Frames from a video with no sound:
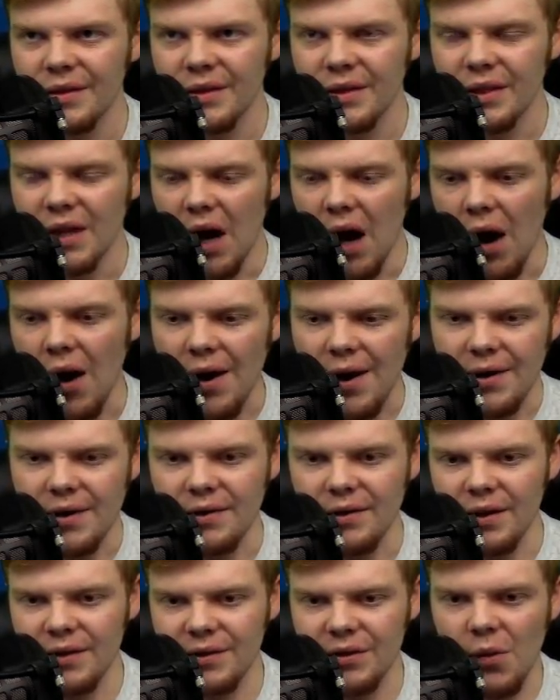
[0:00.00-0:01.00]
All right,
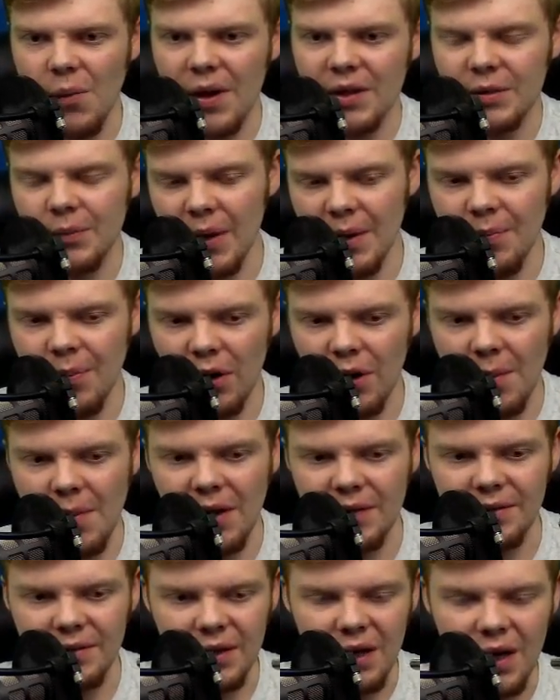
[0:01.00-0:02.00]
let's go back to playing
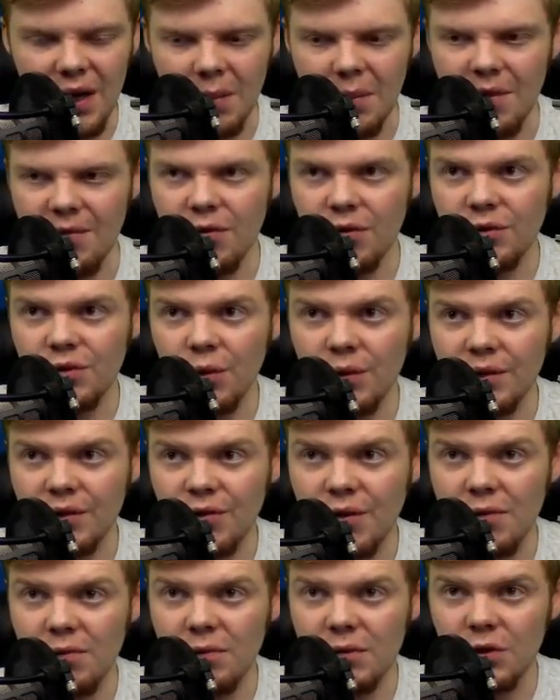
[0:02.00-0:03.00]
Pokemon. If you're enjoying the
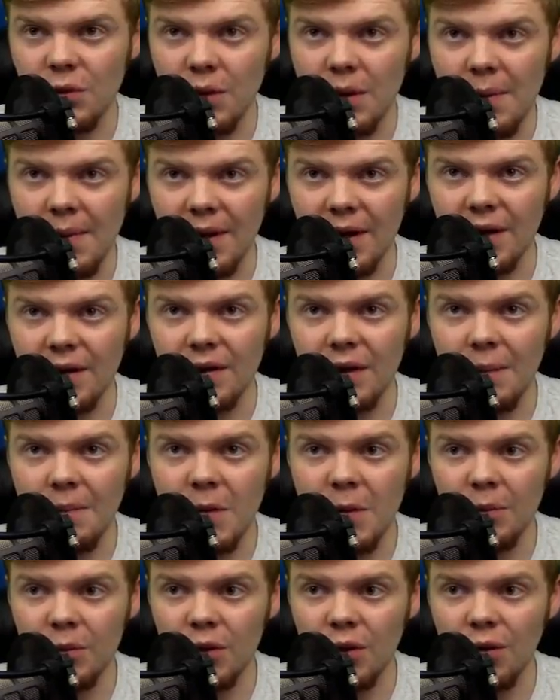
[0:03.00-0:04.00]
stream, tweet about it. Let
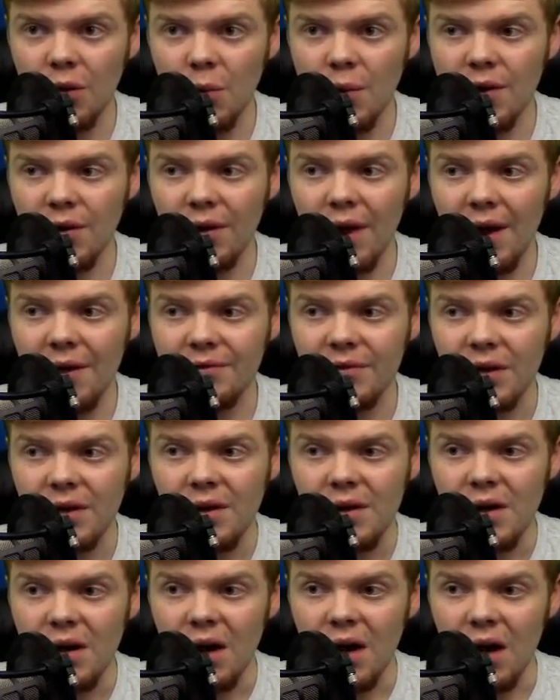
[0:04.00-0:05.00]
people know that we are live.
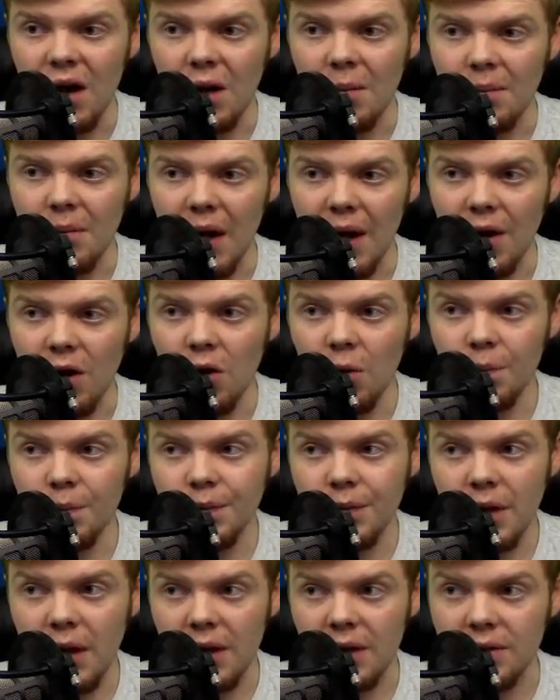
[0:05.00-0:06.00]
I hope
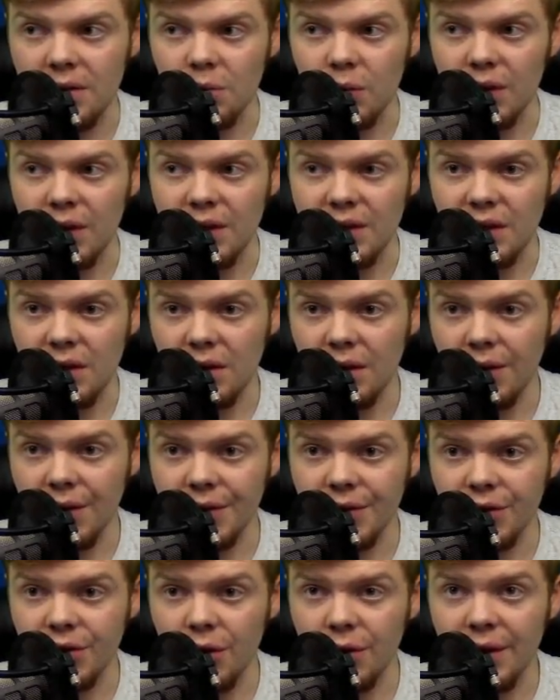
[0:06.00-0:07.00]
that when the
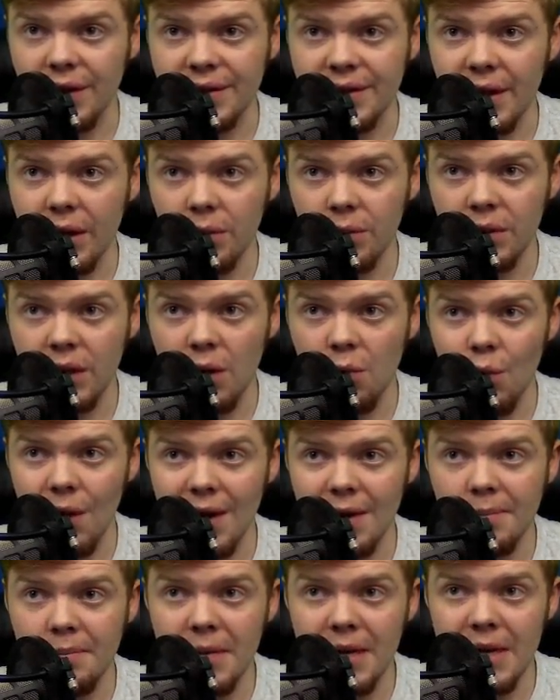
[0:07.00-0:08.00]
Zeldathon show gets out, they
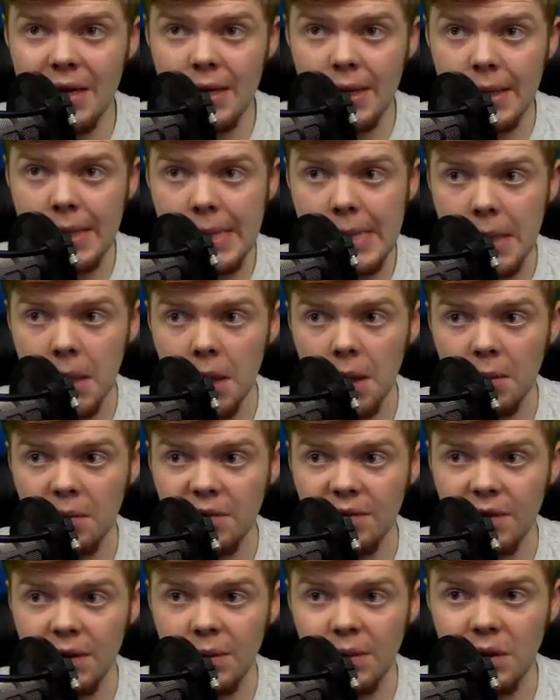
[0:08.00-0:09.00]
raid me.
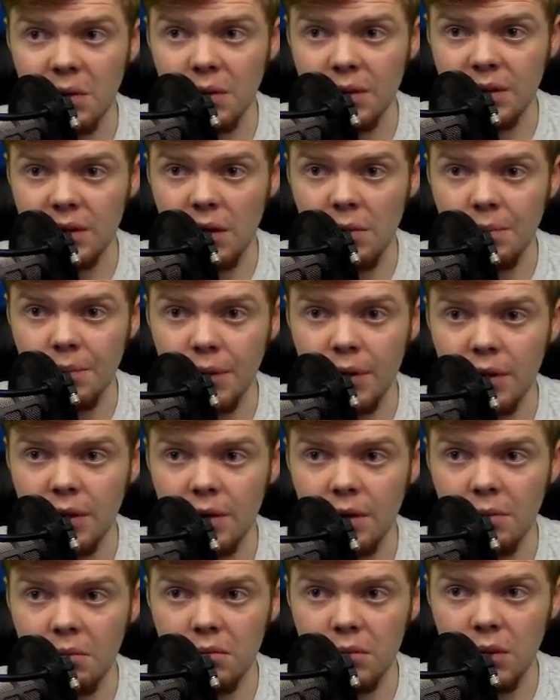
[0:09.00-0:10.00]
If anybody wants to go put
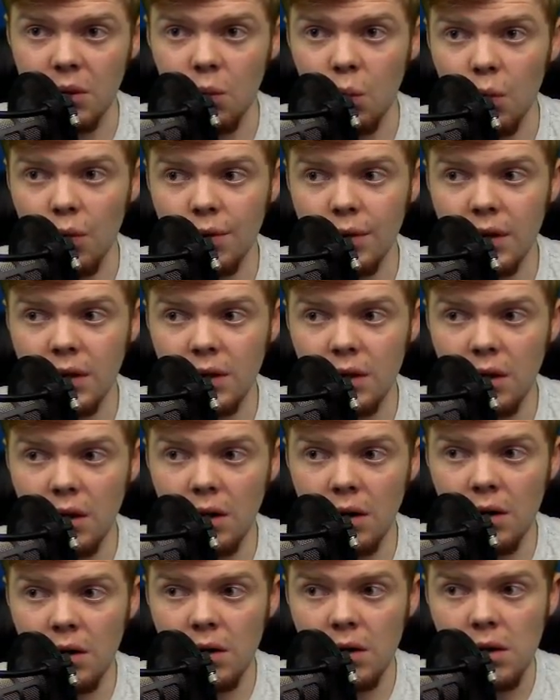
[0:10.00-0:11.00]
the word in
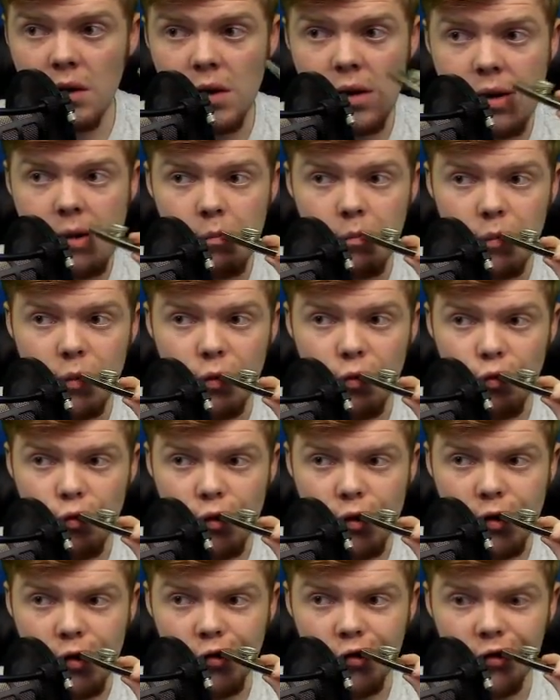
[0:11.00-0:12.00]
there, be
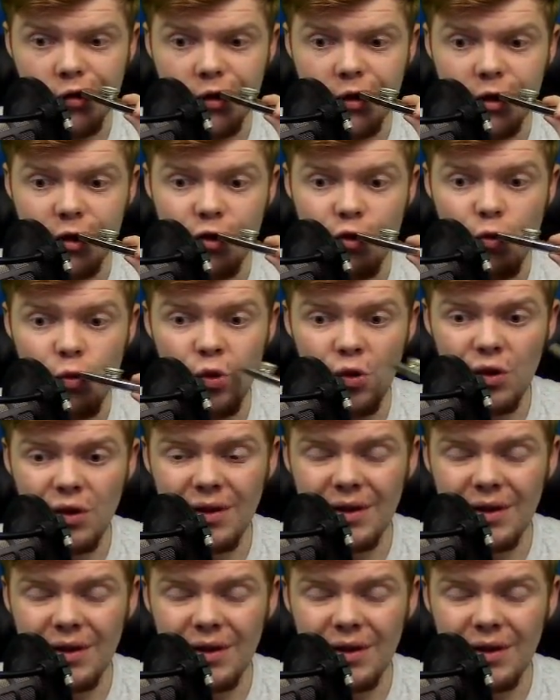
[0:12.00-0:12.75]
really cool.